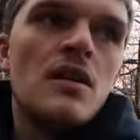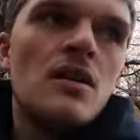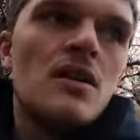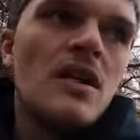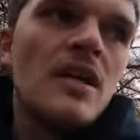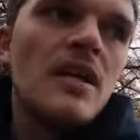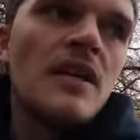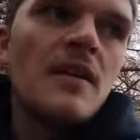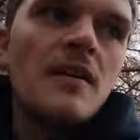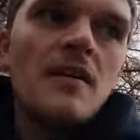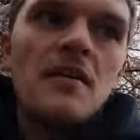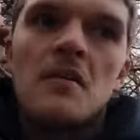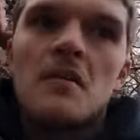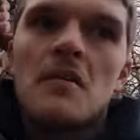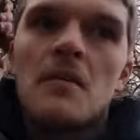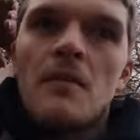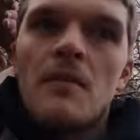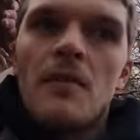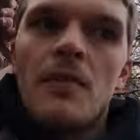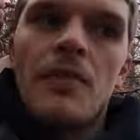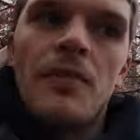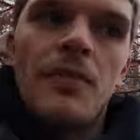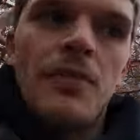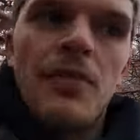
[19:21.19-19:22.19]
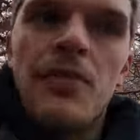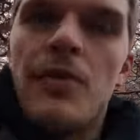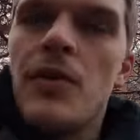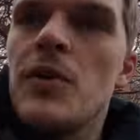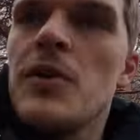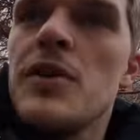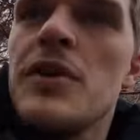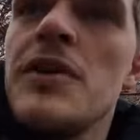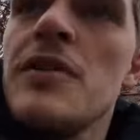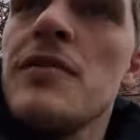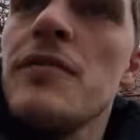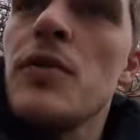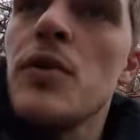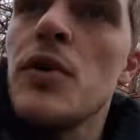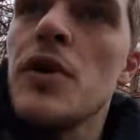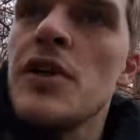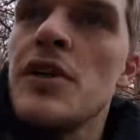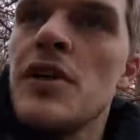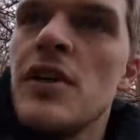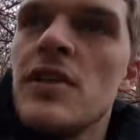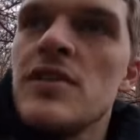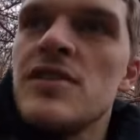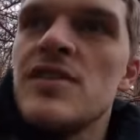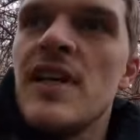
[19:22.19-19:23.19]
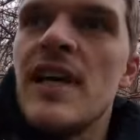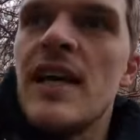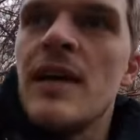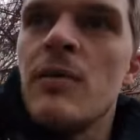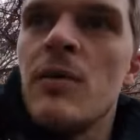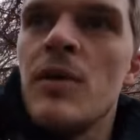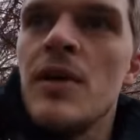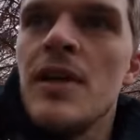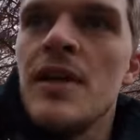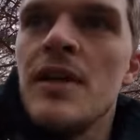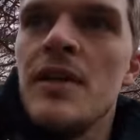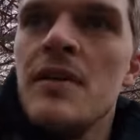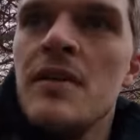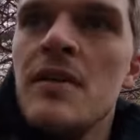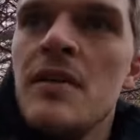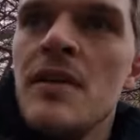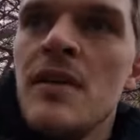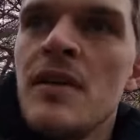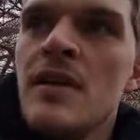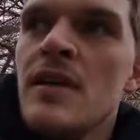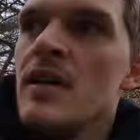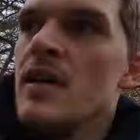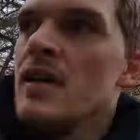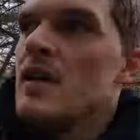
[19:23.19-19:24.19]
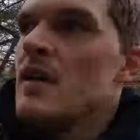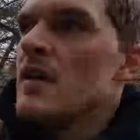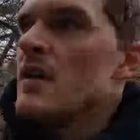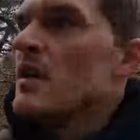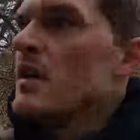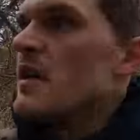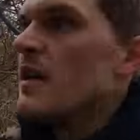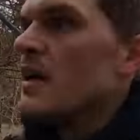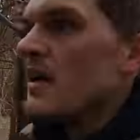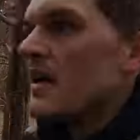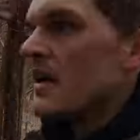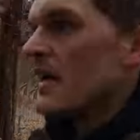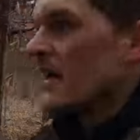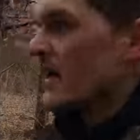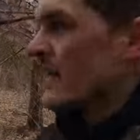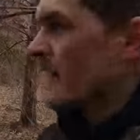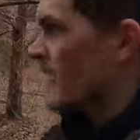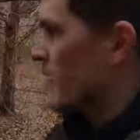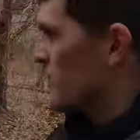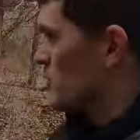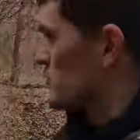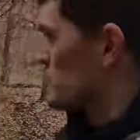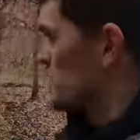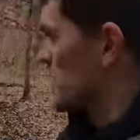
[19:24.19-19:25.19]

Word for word: like 30 or 40 yards that way. And I was